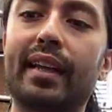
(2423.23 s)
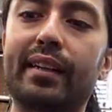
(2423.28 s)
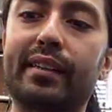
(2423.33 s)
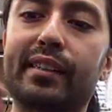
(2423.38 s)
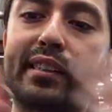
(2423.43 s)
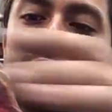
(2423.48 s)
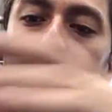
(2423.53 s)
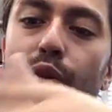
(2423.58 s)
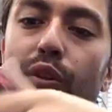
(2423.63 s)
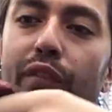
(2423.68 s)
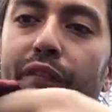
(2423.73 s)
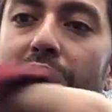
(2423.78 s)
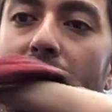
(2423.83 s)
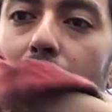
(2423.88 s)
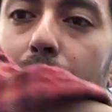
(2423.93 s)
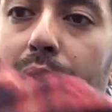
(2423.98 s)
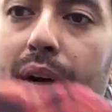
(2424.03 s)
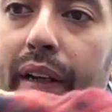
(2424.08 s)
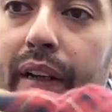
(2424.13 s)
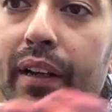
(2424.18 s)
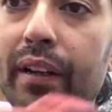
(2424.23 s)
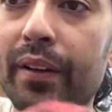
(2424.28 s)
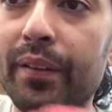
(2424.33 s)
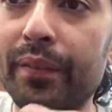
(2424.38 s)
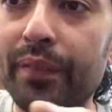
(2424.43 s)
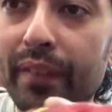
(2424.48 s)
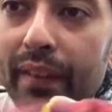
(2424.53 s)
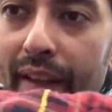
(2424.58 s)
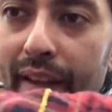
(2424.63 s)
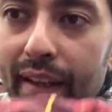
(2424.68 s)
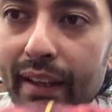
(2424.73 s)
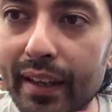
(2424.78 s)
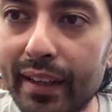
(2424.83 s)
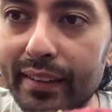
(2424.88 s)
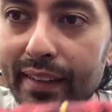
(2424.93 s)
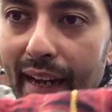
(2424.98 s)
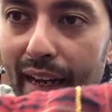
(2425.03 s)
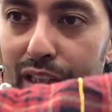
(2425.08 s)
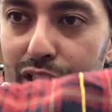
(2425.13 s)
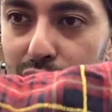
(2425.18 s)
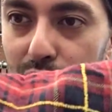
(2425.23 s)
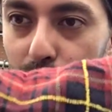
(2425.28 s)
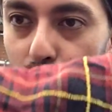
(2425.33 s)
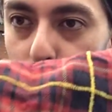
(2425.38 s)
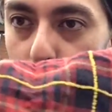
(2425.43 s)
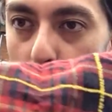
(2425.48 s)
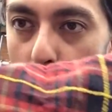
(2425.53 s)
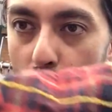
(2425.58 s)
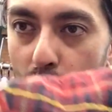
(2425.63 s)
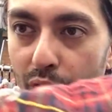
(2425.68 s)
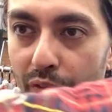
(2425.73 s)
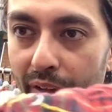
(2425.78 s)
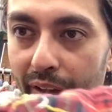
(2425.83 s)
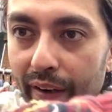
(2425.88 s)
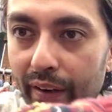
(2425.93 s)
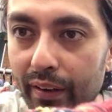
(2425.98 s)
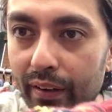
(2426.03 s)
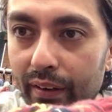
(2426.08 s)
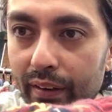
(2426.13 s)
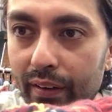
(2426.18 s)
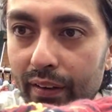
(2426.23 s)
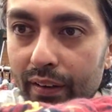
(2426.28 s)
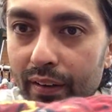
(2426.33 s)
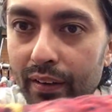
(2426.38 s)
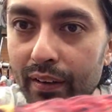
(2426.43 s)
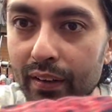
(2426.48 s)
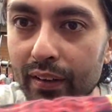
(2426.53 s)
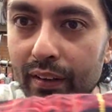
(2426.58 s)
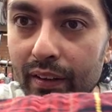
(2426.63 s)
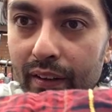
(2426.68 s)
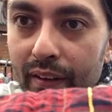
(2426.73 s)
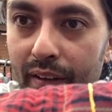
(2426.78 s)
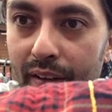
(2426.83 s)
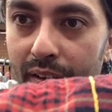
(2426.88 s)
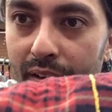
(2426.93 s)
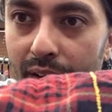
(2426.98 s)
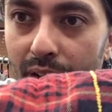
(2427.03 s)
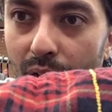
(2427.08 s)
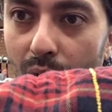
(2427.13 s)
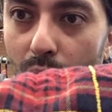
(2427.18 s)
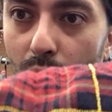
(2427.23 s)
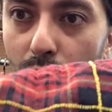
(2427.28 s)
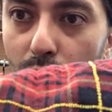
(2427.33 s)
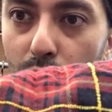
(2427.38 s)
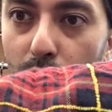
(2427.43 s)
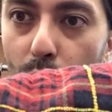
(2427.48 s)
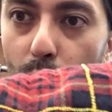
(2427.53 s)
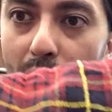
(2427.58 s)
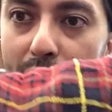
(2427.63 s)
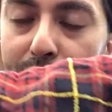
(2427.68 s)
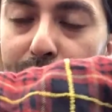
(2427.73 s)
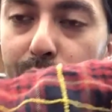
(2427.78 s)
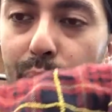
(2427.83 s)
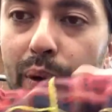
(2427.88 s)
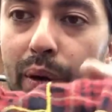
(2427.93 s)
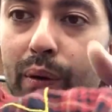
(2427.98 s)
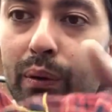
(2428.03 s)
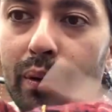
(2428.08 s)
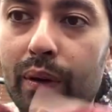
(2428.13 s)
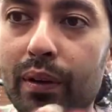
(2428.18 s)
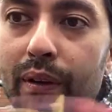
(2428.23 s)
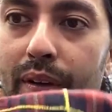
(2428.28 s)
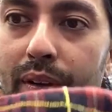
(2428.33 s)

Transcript: that's through the fabric is actually woven all the way through.